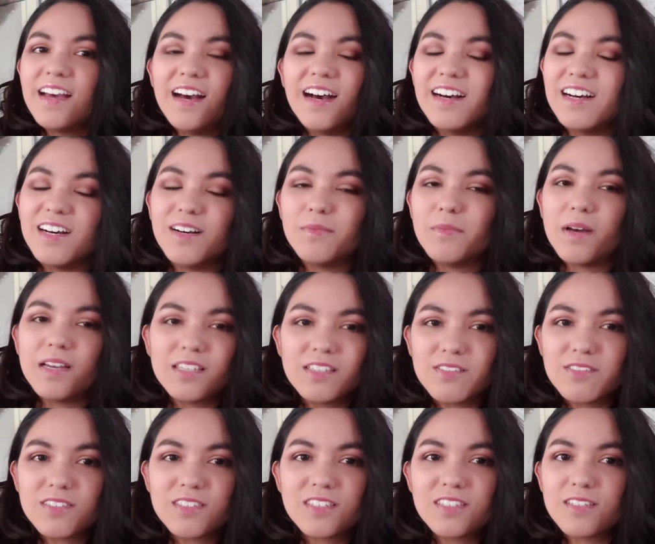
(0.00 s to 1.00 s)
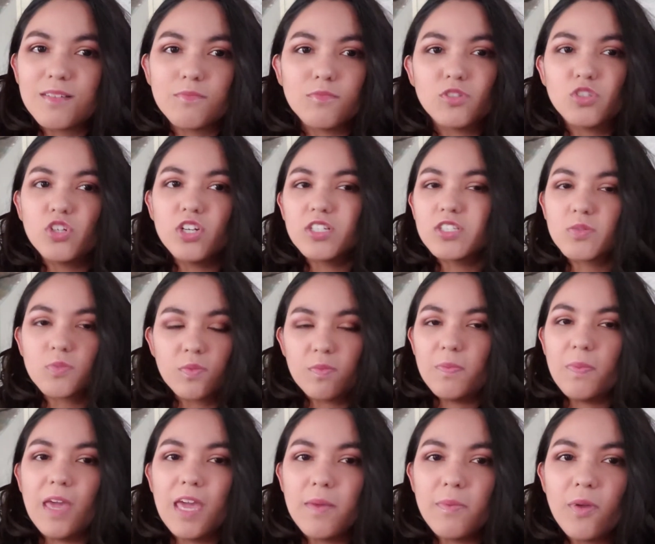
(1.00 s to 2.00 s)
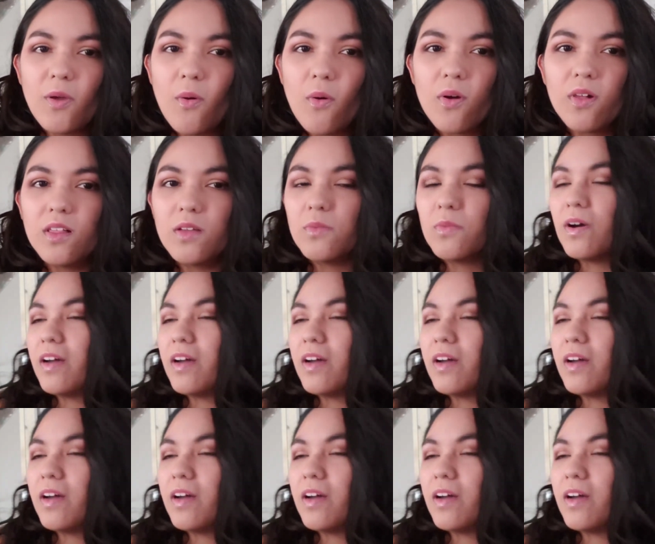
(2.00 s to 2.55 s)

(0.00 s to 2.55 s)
I used some tricks with baby oil and